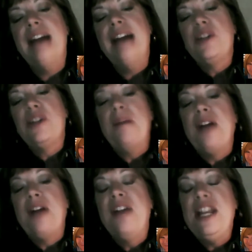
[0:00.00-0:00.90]
they're
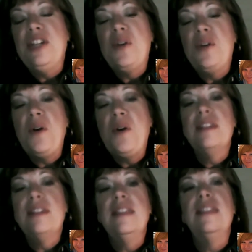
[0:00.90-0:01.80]
migrating north
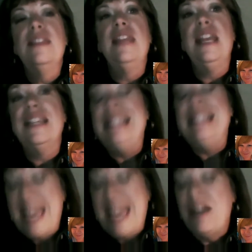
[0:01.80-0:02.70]
in the
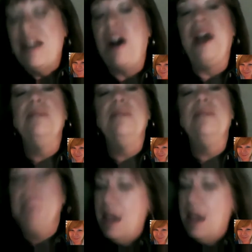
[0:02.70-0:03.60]
daytime, the
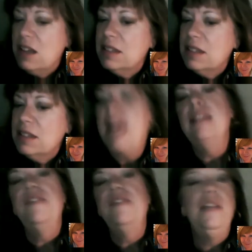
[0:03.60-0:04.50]
males and the
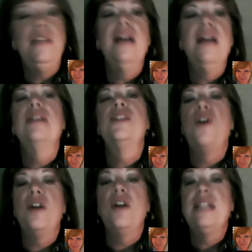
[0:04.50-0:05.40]
females
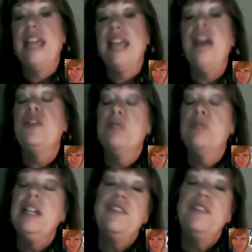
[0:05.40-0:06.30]
are together really
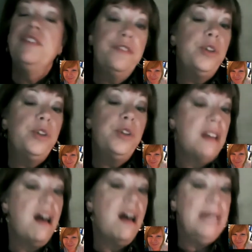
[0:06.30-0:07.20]
for the first
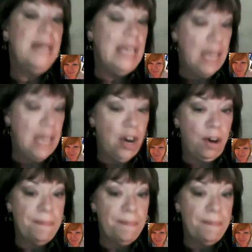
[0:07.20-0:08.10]
time in a year.
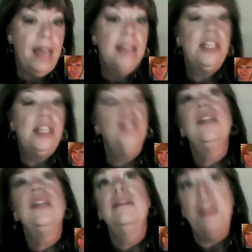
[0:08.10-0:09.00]
So you
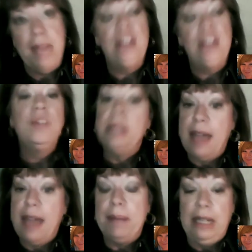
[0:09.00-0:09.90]
can imagine what's
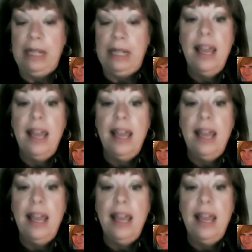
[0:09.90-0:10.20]
happening.